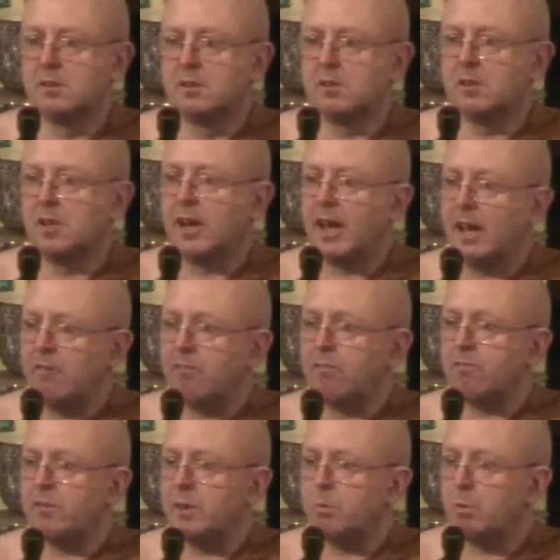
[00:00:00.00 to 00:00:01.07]
And
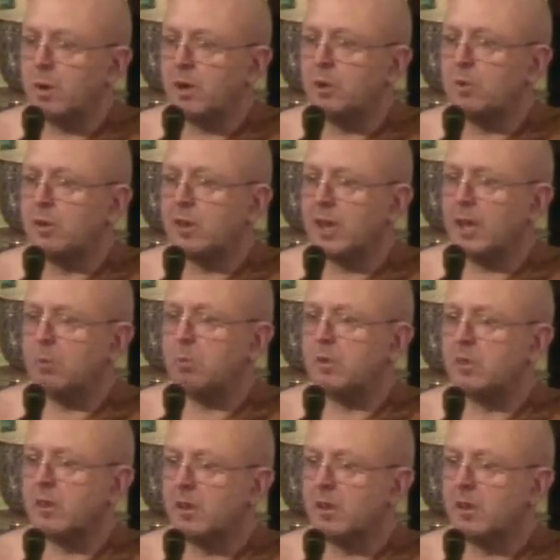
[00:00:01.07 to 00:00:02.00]
everyone who came with